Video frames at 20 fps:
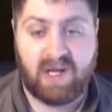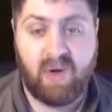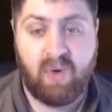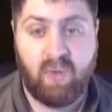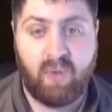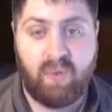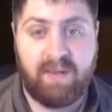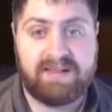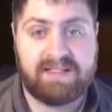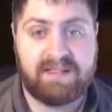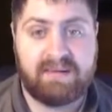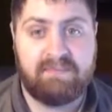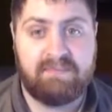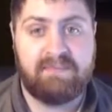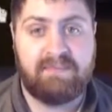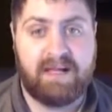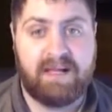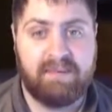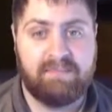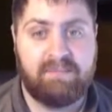Oh, that's
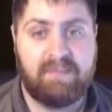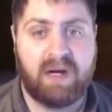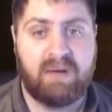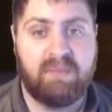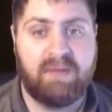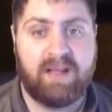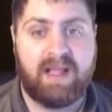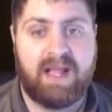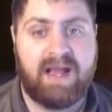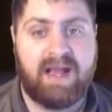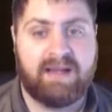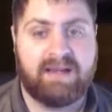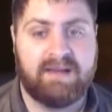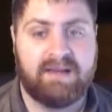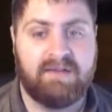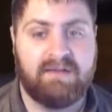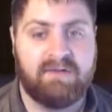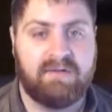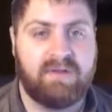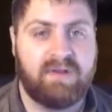a permanent active.